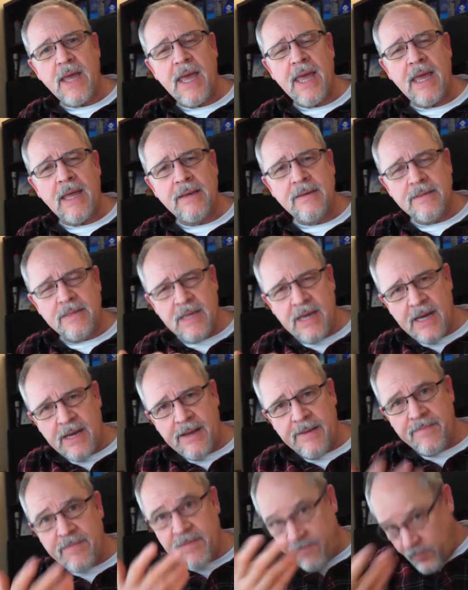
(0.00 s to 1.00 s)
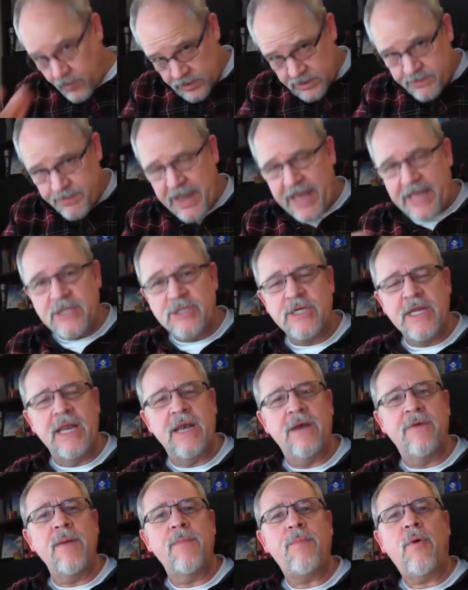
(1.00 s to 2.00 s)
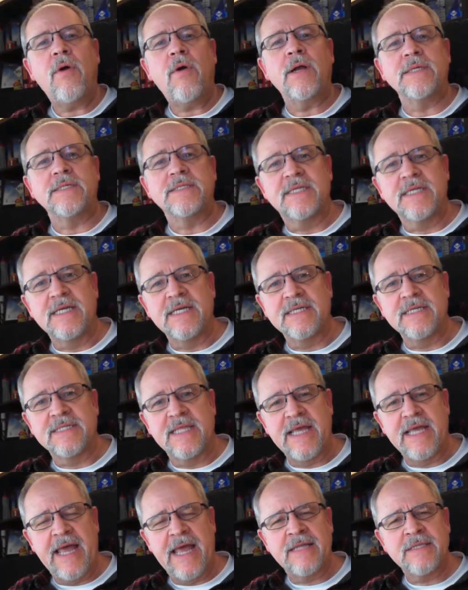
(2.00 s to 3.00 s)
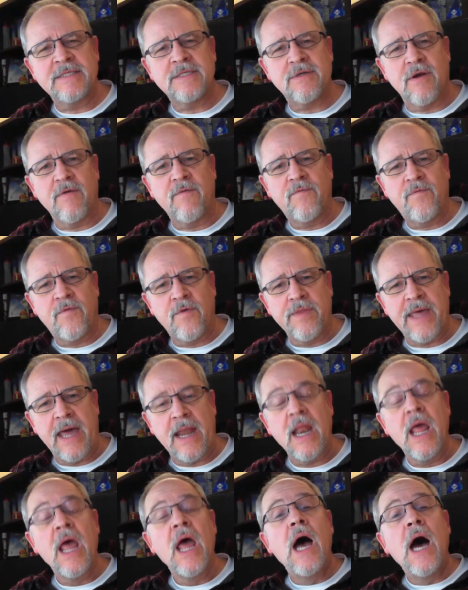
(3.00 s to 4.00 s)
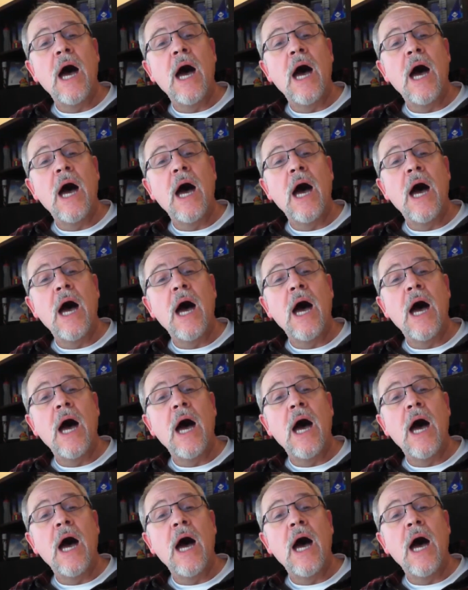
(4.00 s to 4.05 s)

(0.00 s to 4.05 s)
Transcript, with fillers: And uh, of course, paginated reports is the answer for that.